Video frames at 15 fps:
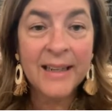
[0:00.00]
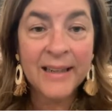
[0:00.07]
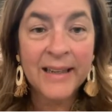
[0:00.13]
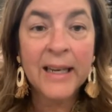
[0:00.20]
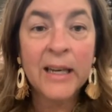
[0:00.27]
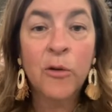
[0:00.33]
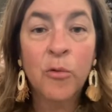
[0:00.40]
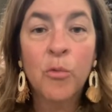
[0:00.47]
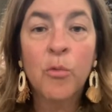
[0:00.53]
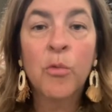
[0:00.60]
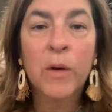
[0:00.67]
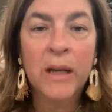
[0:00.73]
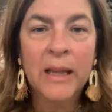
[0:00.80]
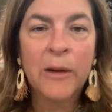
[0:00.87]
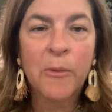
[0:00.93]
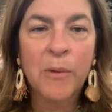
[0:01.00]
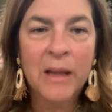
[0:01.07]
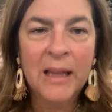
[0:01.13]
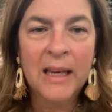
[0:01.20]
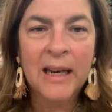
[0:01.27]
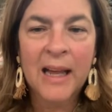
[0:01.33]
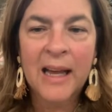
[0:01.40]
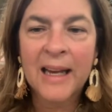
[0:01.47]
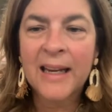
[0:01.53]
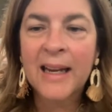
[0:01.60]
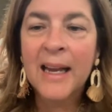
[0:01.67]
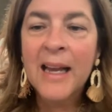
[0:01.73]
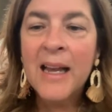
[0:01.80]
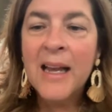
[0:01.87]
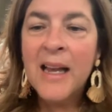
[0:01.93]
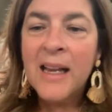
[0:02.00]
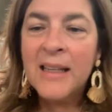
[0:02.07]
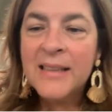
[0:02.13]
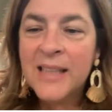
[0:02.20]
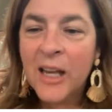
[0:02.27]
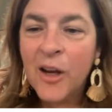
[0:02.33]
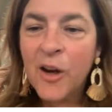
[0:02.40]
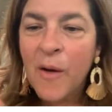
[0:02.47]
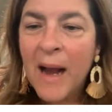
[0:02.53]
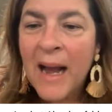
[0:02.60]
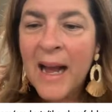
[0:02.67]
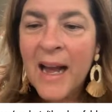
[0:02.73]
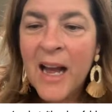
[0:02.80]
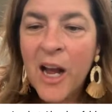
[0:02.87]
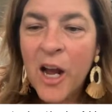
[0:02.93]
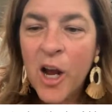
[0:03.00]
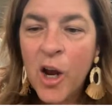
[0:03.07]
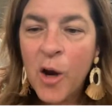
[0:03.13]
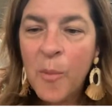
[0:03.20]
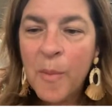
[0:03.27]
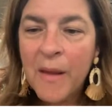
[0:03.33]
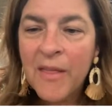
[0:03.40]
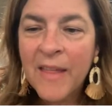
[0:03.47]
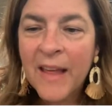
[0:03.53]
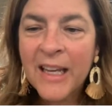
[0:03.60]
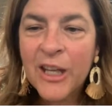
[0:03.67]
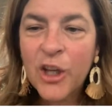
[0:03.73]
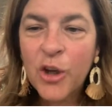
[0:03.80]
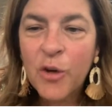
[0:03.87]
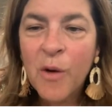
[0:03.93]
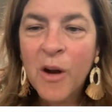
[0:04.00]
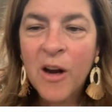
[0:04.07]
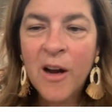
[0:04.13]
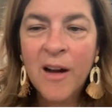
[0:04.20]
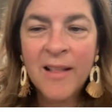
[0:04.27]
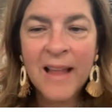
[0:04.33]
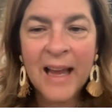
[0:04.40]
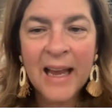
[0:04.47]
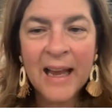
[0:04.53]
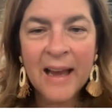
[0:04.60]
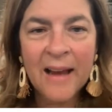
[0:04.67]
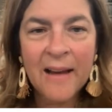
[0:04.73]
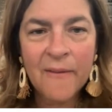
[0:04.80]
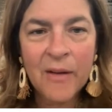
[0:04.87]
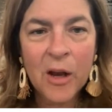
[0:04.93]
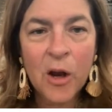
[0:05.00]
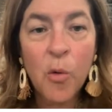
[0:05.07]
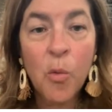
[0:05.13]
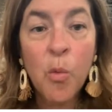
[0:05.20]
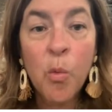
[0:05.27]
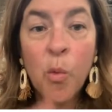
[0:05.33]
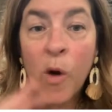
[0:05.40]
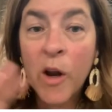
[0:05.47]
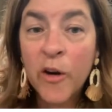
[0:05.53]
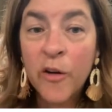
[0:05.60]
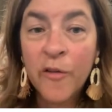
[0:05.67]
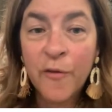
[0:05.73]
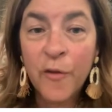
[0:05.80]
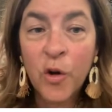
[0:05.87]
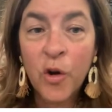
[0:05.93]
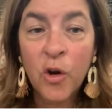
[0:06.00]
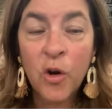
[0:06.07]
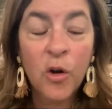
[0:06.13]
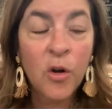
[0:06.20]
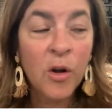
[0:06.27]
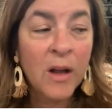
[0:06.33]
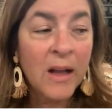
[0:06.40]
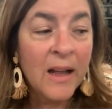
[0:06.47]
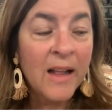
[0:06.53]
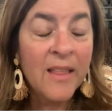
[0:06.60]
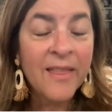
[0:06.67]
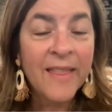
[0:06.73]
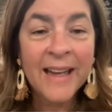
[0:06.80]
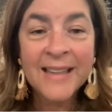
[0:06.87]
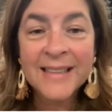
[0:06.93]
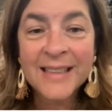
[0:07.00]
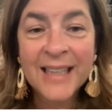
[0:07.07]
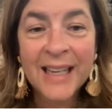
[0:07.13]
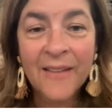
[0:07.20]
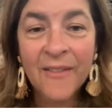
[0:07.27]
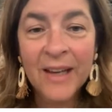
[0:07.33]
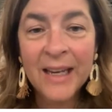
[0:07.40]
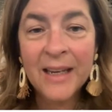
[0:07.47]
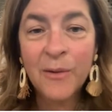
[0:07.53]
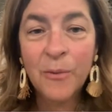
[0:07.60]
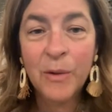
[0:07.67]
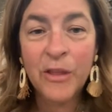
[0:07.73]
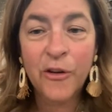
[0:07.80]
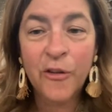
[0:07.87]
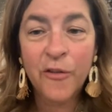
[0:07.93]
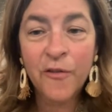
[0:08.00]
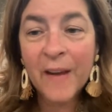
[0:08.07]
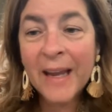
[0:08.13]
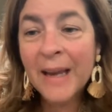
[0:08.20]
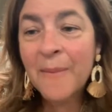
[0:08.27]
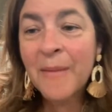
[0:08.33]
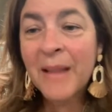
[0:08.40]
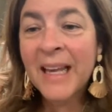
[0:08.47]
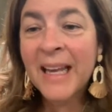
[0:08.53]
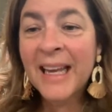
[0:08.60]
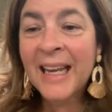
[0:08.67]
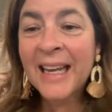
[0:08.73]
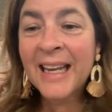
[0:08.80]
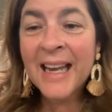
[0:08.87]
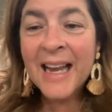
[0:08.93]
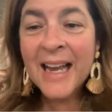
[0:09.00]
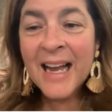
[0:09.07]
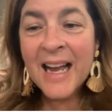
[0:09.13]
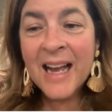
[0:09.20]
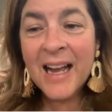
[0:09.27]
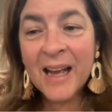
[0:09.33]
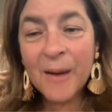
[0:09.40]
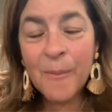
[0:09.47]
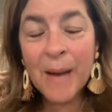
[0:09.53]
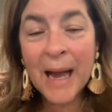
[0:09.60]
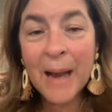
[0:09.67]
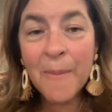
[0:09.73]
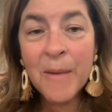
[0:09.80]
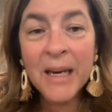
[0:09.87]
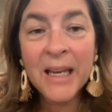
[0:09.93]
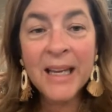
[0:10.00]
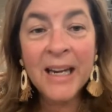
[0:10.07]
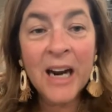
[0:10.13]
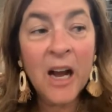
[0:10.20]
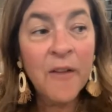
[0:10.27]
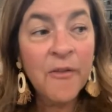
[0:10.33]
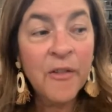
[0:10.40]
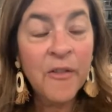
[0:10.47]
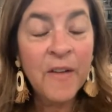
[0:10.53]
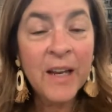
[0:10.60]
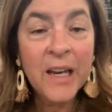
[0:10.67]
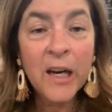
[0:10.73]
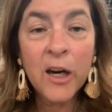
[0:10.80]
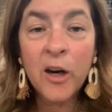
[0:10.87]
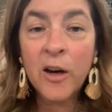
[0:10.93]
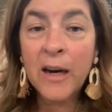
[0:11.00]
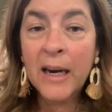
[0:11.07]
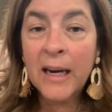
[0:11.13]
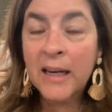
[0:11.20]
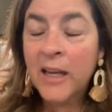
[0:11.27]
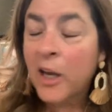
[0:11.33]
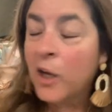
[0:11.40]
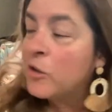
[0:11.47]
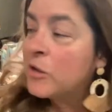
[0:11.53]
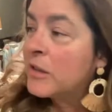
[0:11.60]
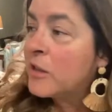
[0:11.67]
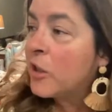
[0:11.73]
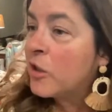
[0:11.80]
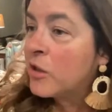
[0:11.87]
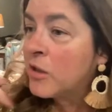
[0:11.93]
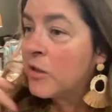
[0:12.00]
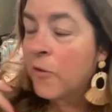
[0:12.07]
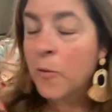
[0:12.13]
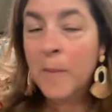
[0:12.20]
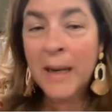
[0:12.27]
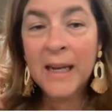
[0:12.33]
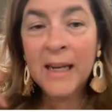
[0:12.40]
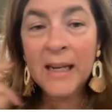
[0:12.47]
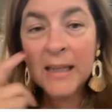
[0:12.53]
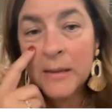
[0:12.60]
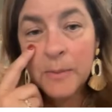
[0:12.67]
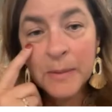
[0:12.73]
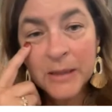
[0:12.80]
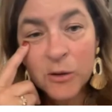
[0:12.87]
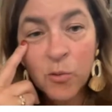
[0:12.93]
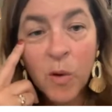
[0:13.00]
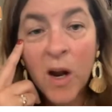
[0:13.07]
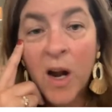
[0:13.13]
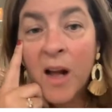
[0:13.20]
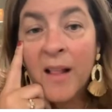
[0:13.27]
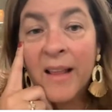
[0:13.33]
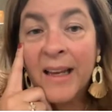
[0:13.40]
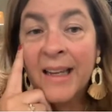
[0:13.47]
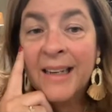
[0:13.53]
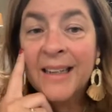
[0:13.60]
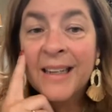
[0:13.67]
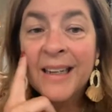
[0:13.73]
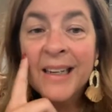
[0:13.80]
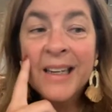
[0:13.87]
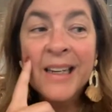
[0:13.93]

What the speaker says: didn't really like. So I hope that you all have a wonderful Thanksgiving with your family. I'm going to get off of here and go search for my husband's wallet